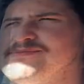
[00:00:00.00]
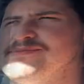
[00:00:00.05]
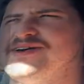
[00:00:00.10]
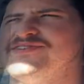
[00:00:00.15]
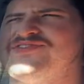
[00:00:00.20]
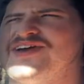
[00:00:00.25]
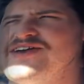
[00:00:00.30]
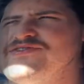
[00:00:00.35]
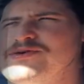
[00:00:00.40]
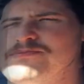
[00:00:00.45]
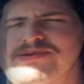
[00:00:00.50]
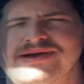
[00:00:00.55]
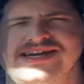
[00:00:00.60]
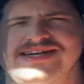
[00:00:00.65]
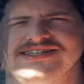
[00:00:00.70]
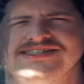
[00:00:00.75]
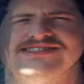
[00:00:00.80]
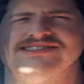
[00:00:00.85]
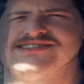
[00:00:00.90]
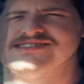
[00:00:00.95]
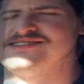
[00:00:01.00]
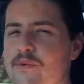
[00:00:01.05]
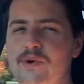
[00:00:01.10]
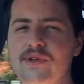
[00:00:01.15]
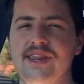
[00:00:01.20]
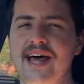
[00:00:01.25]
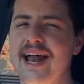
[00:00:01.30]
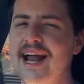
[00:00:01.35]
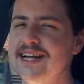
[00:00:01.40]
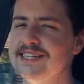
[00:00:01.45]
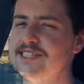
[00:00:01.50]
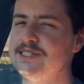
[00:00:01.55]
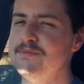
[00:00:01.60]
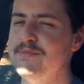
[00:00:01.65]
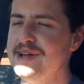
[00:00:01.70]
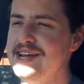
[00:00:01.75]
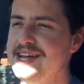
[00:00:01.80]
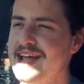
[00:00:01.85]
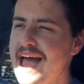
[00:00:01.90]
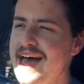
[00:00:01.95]
my favorite piece, well, that has to
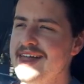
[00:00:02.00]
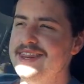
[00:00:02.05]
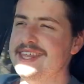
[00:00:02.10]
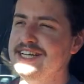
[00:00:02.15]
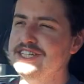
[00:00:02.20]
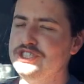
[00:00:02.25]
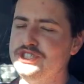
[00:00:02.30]
be the